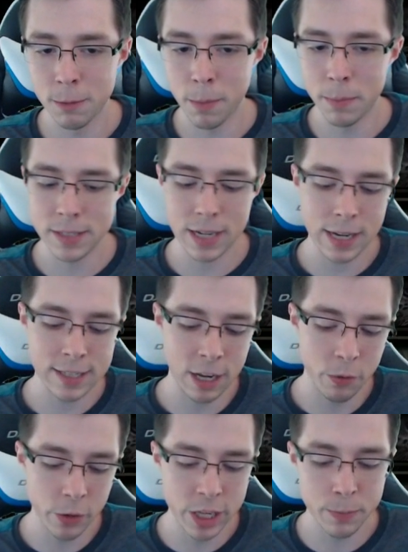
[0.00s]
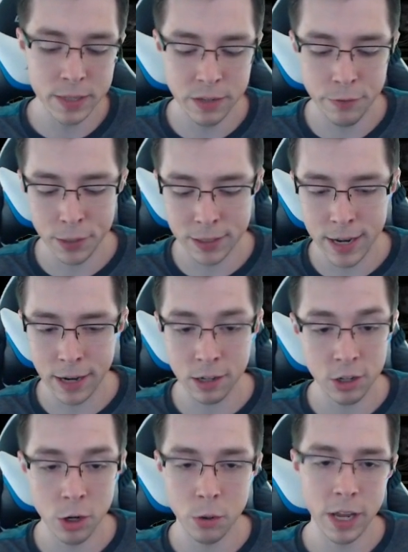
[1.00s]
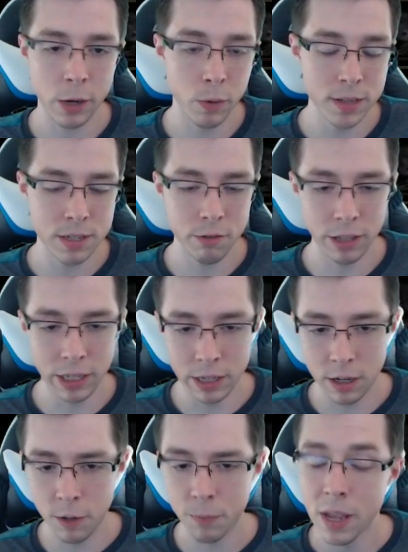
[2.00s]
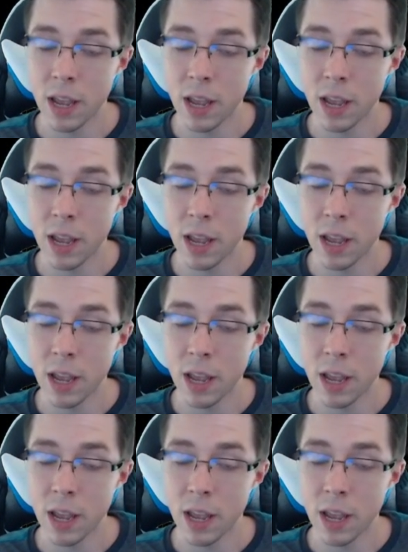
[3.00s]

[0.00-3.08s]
but besides that one specific deck, no deck wants it really at all.